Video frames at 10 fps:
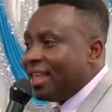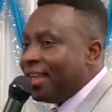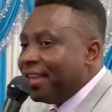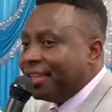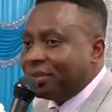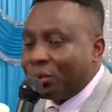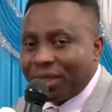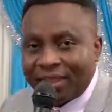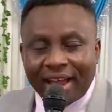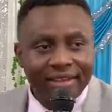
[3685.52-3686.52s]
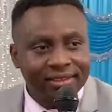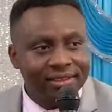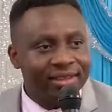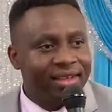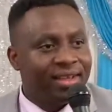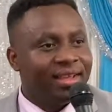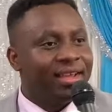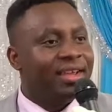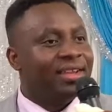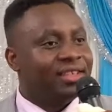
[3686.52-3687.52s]
He is with us.
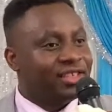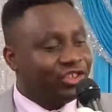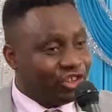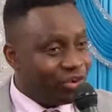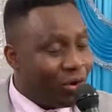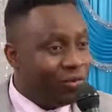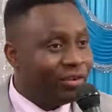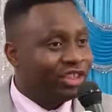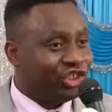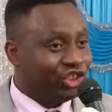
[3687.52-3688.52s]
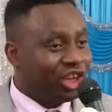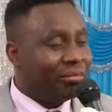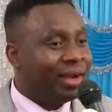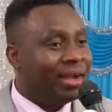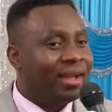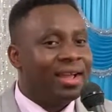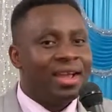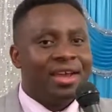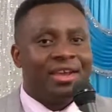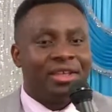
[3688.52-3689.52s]
He is Jehovah Shammah.
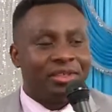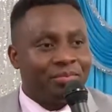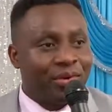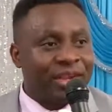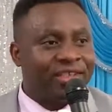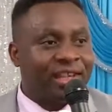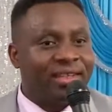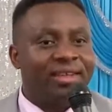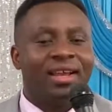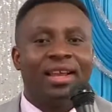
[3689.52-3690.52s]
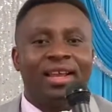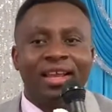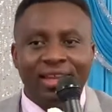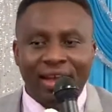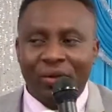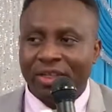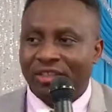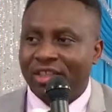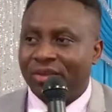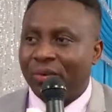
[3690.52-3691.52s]
He is present in our
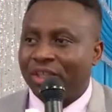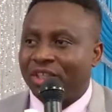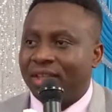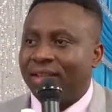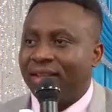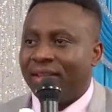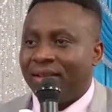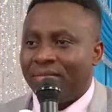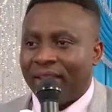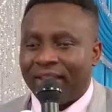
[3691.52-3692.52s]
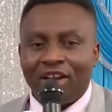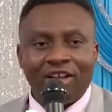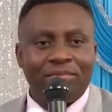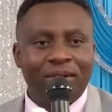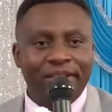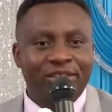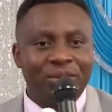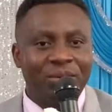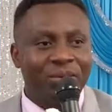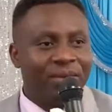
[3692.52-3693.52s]
situation. May God bless you.